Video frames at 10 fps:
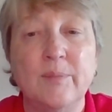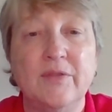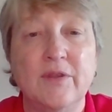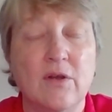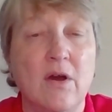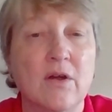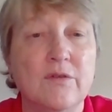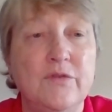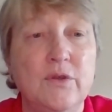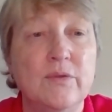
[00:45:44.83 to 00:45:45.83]
but there are a
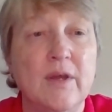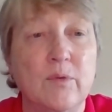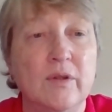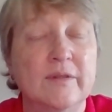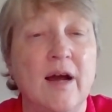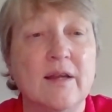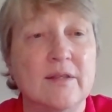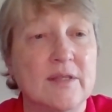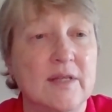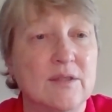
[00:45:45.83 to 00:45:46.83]
few that will knock
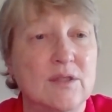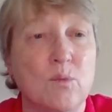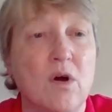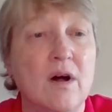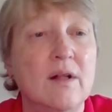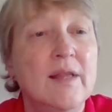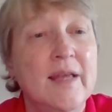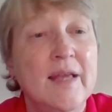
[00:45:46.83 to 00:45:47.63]
us against the wall.